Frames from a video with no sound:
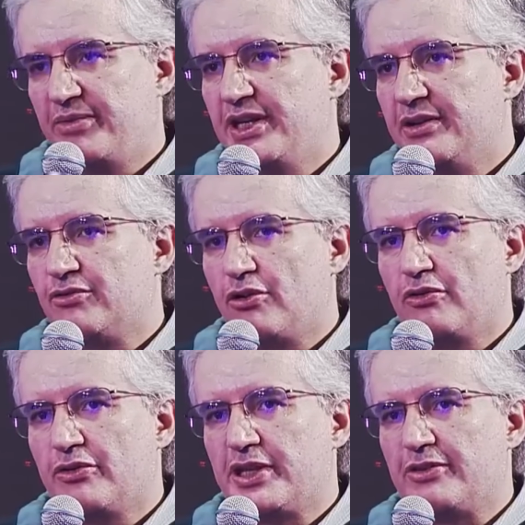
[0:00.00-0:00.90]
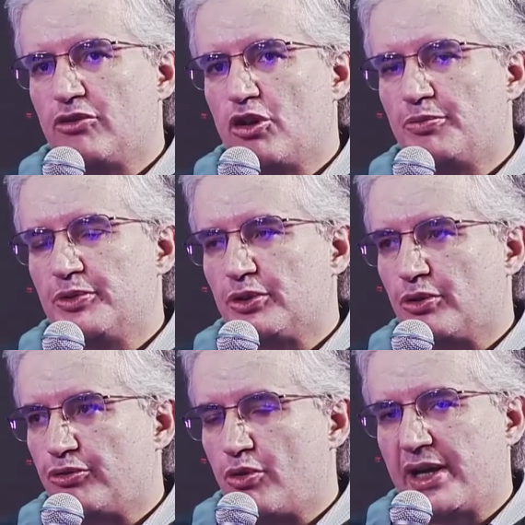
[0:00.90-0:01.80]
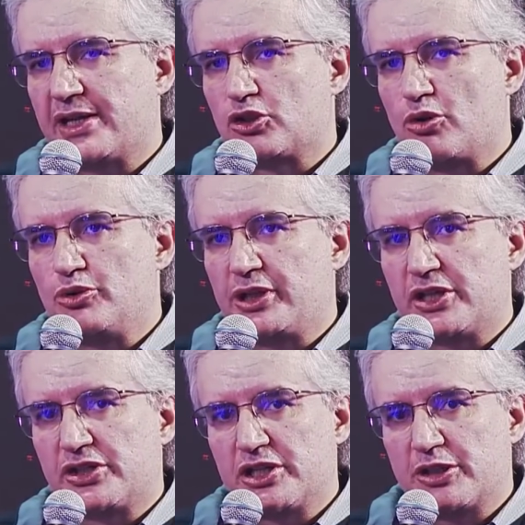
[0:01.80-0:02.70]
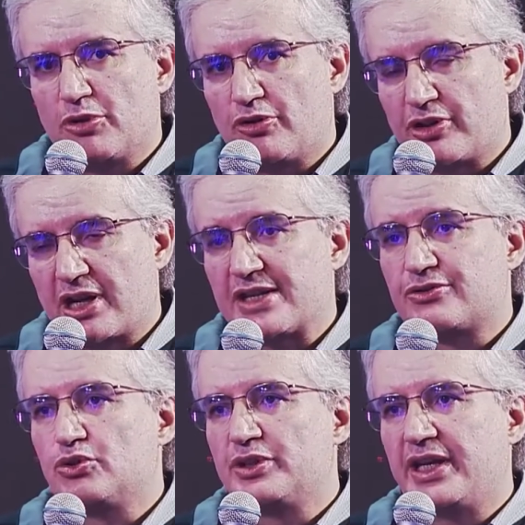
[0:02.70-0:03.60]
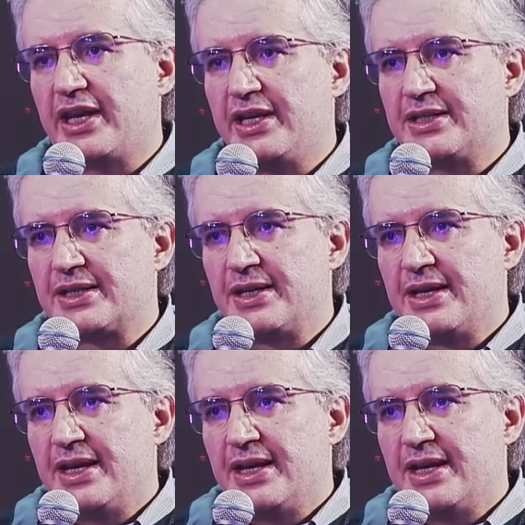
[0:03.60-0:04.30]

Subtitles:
been involved in the development of wireless communication system over the last few decades.